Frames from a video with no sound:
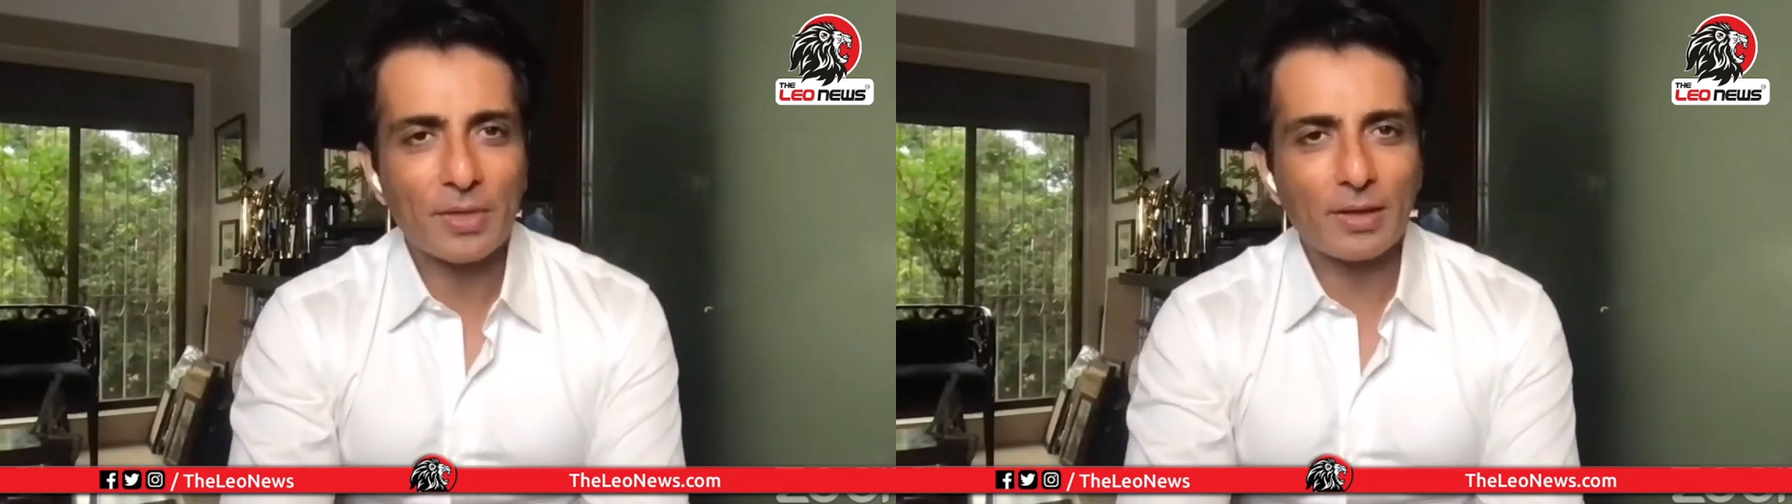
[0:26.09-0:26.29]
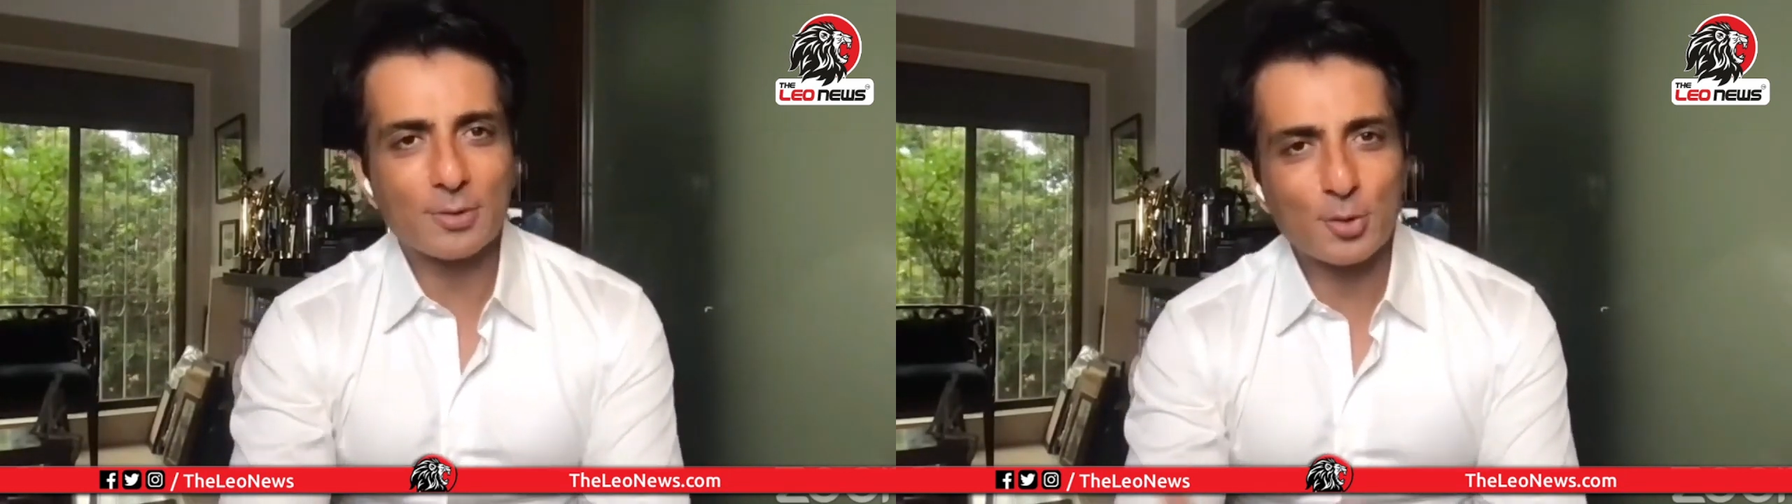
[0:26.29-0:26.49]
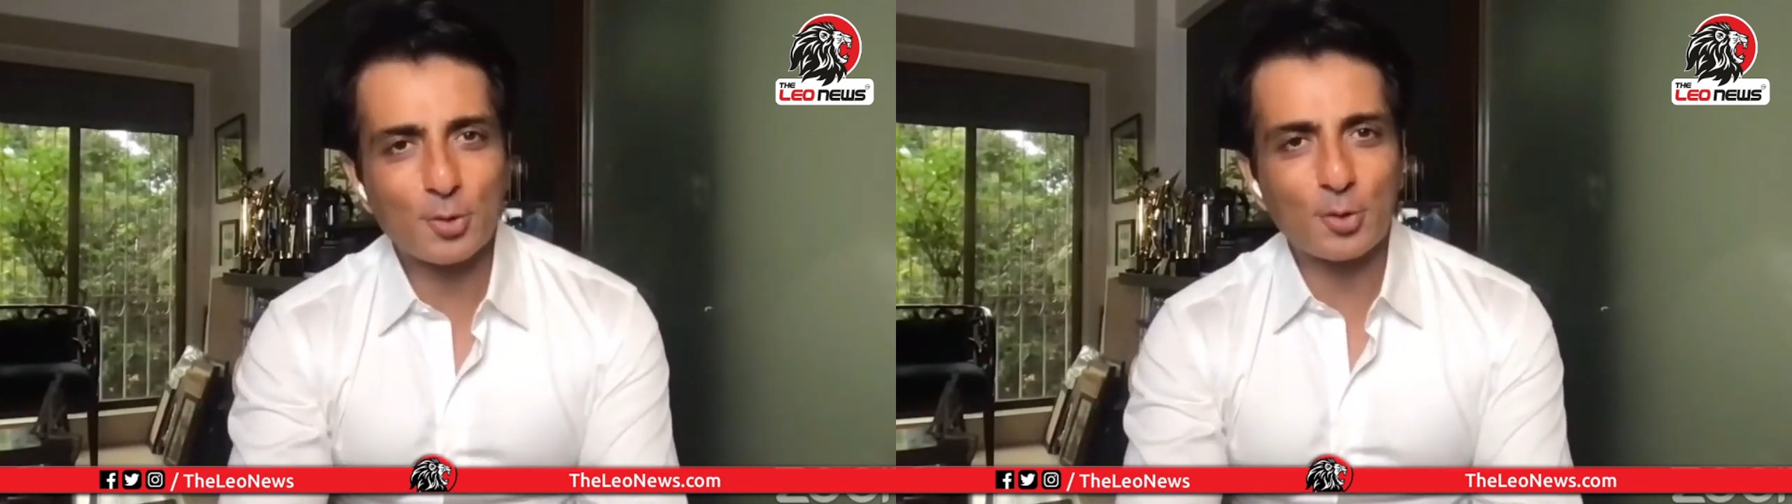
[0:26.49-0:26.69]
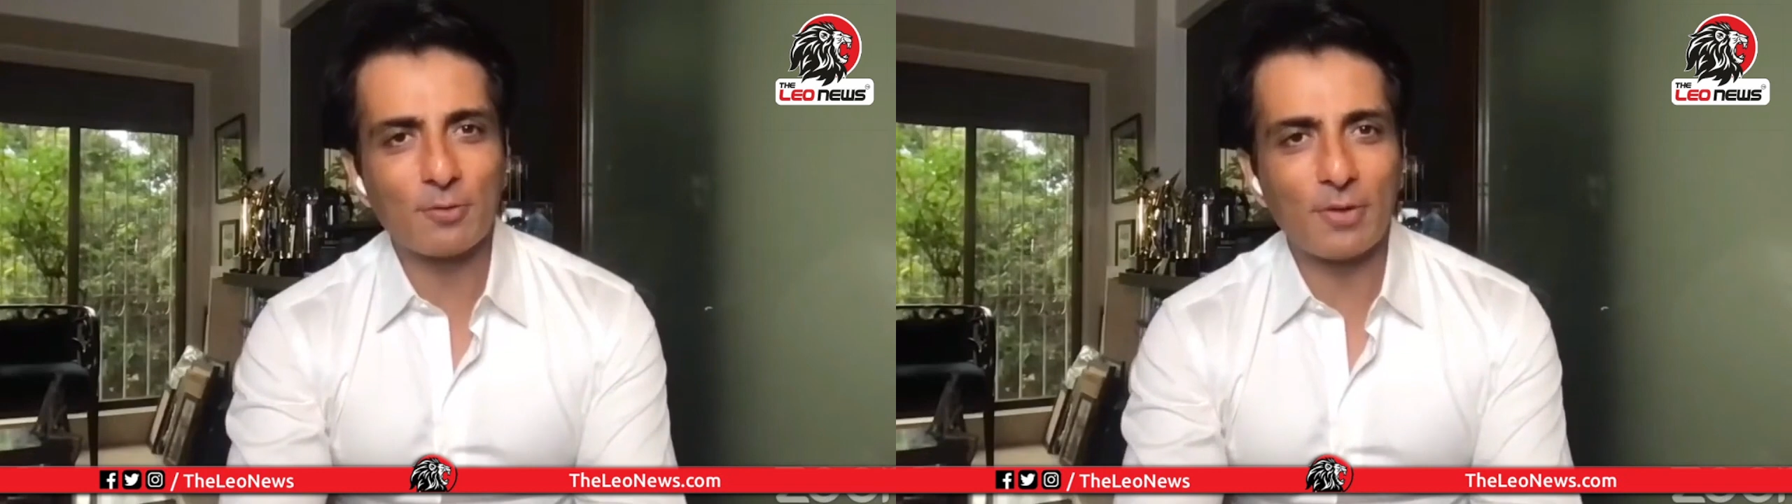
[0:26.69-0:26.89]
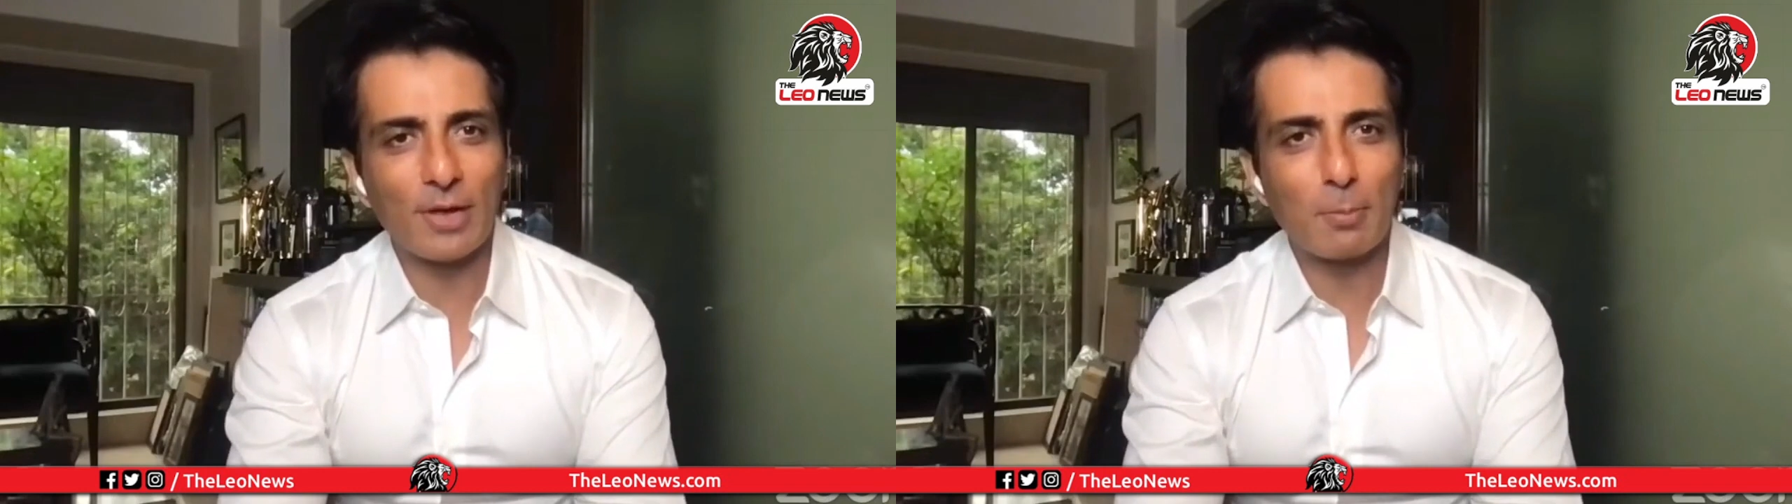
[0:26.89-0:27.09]
It's so
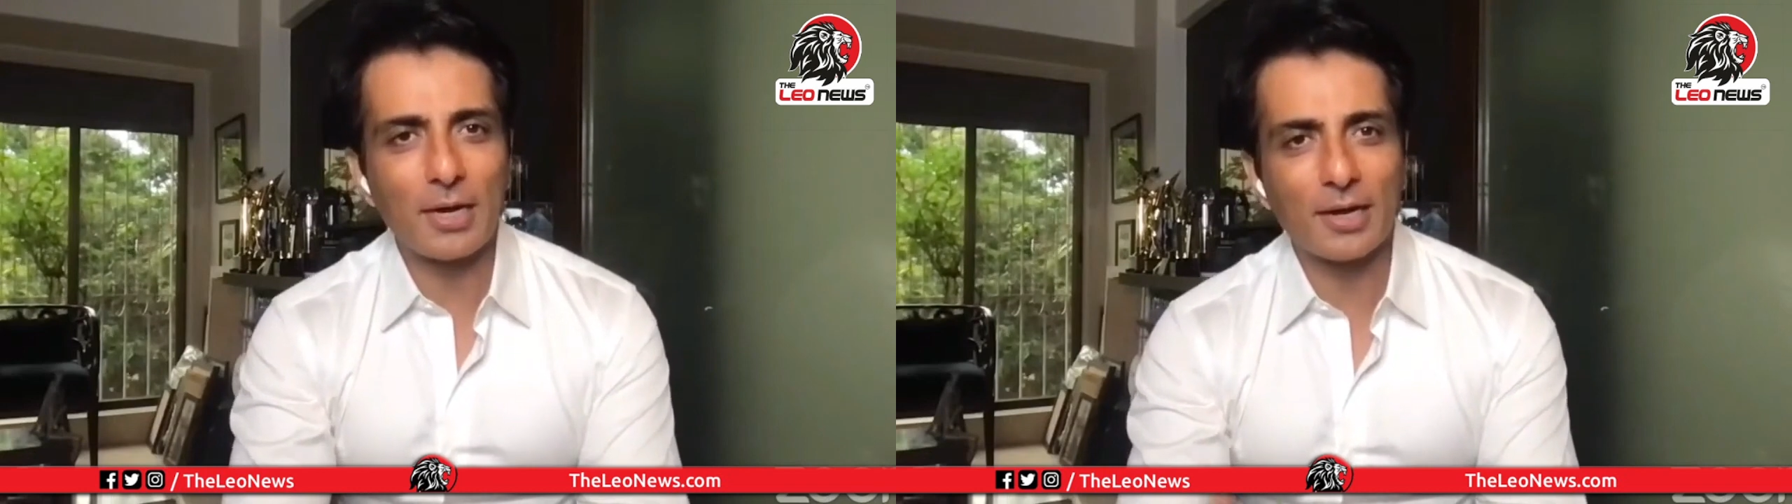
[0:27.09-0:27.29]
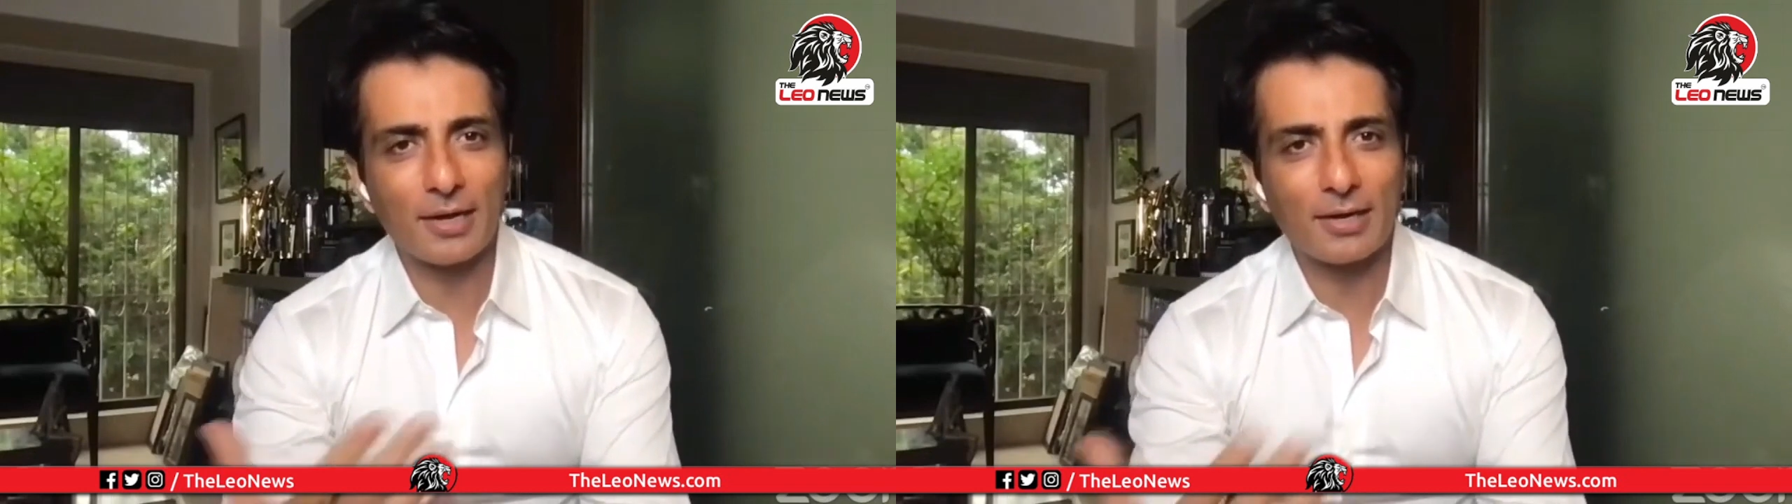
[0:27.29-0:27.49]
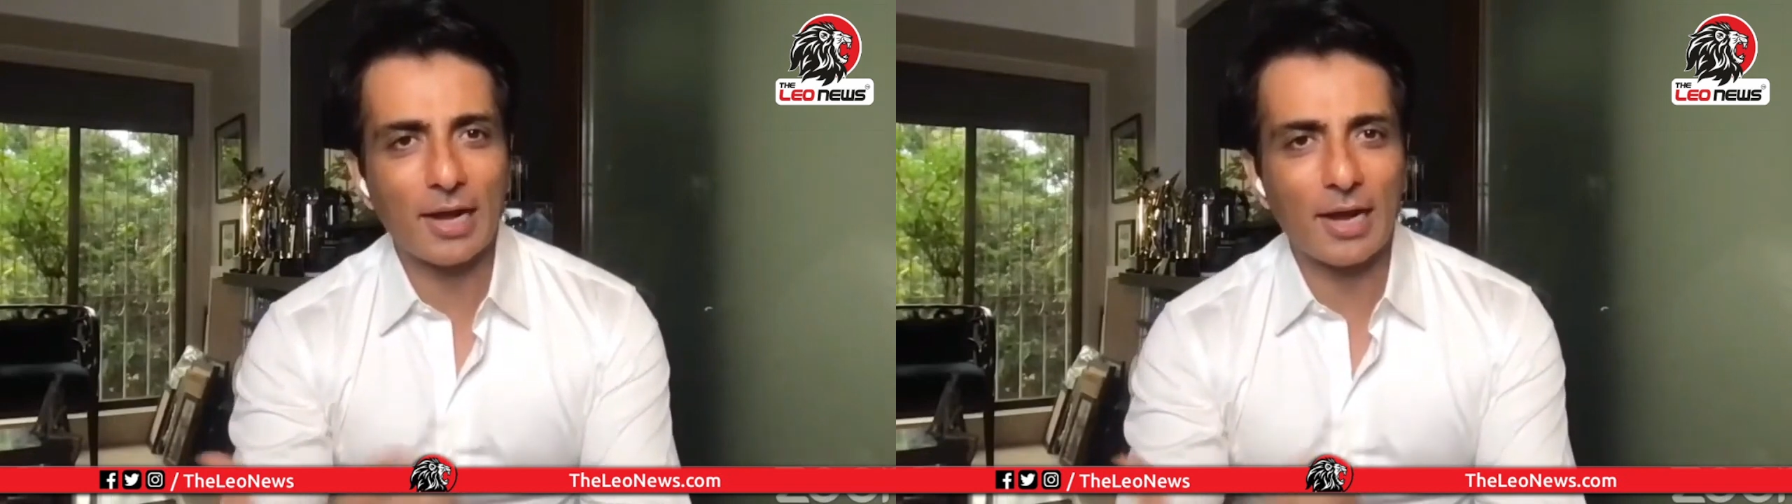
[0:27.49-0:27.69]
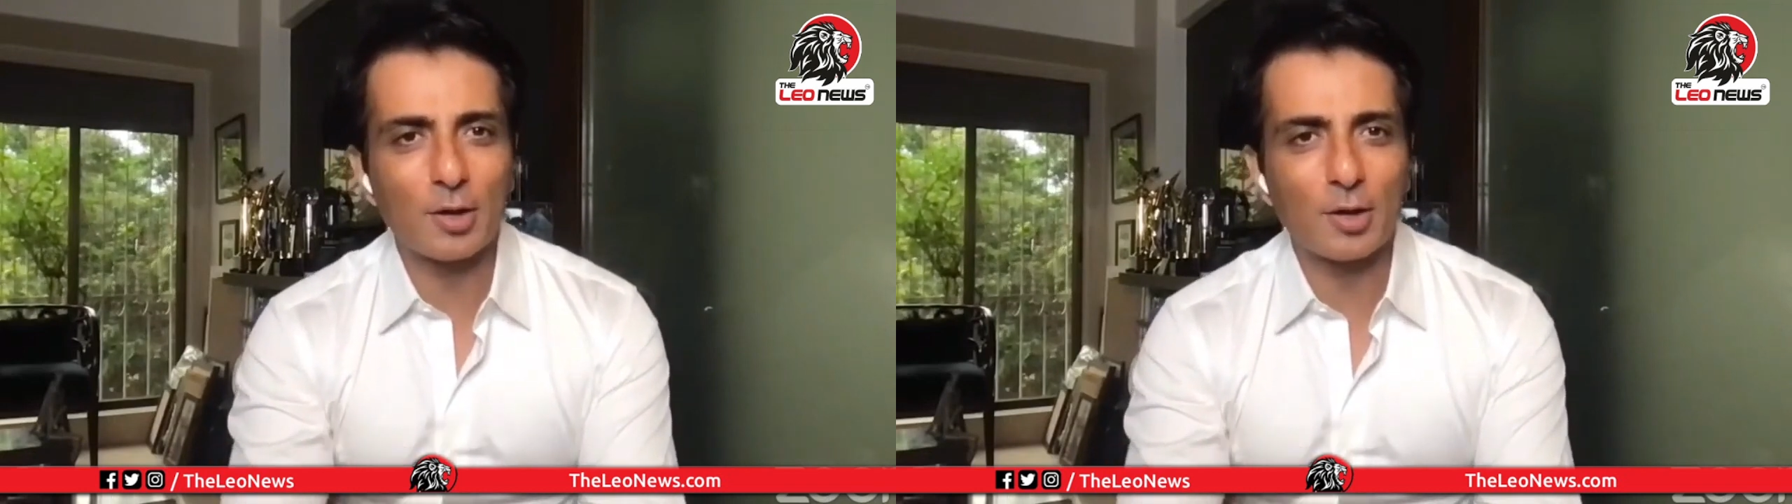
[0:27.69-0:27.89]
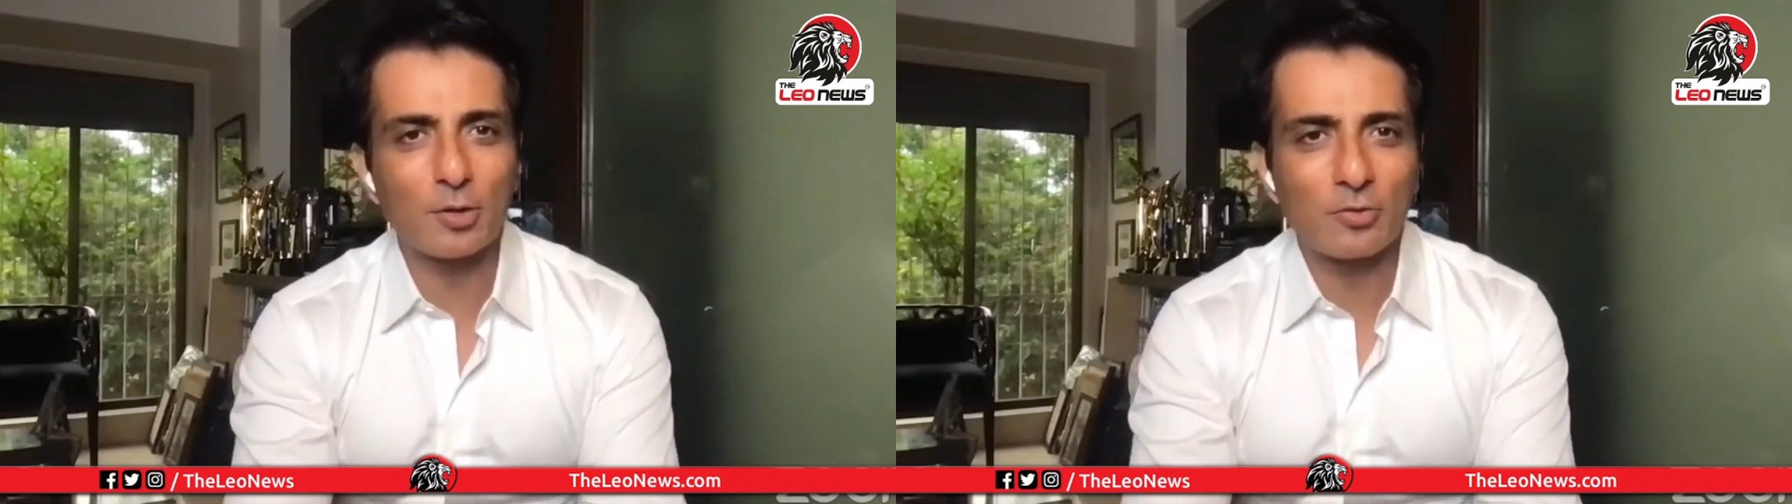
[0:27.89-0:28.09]
well maintained, the
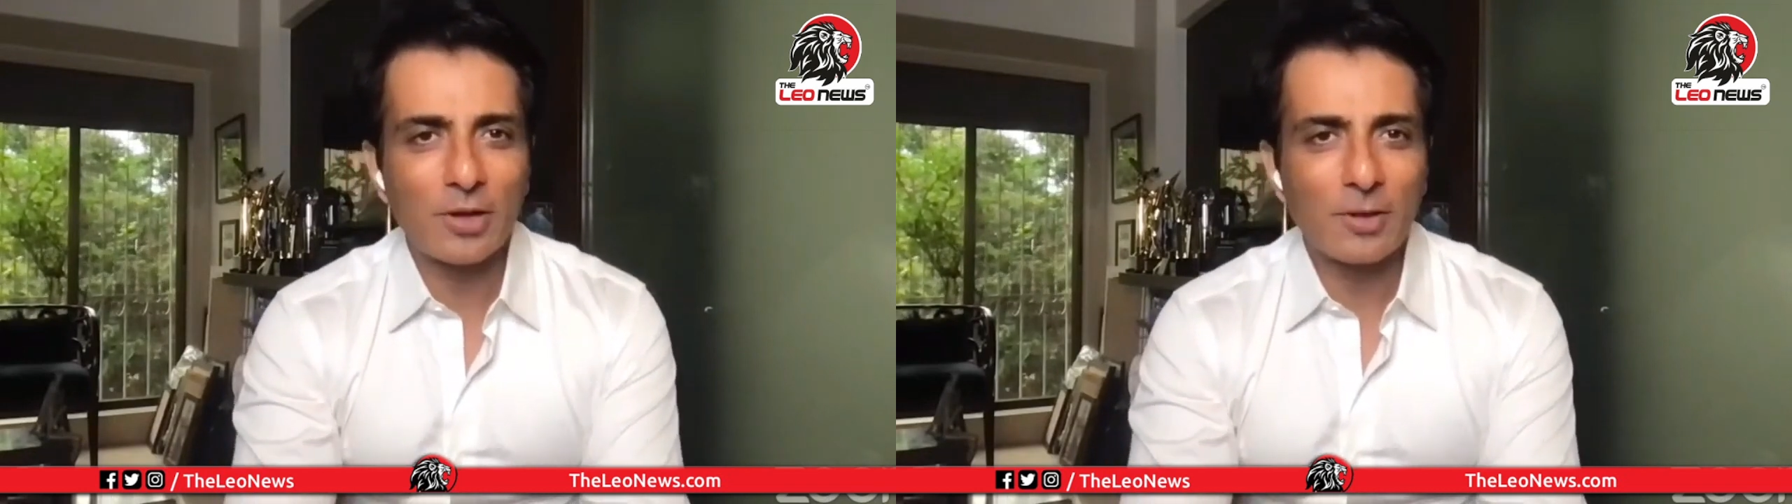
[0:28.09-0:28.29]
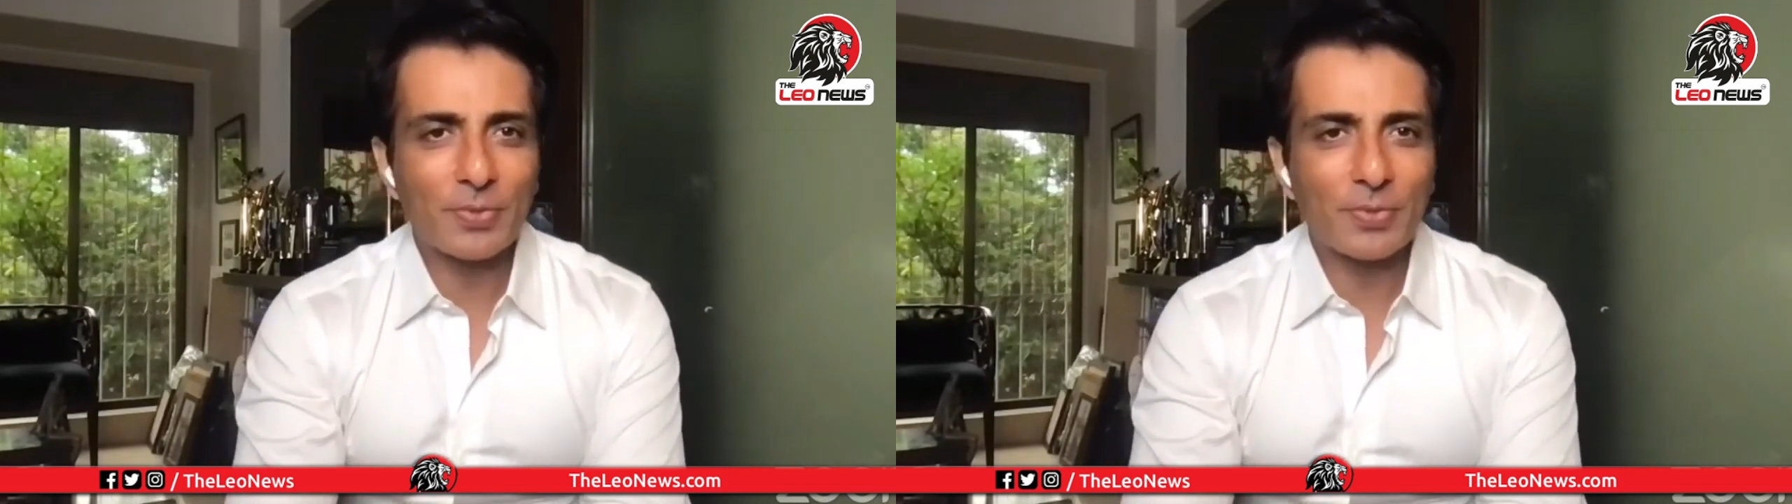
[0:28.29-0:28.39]
kind of,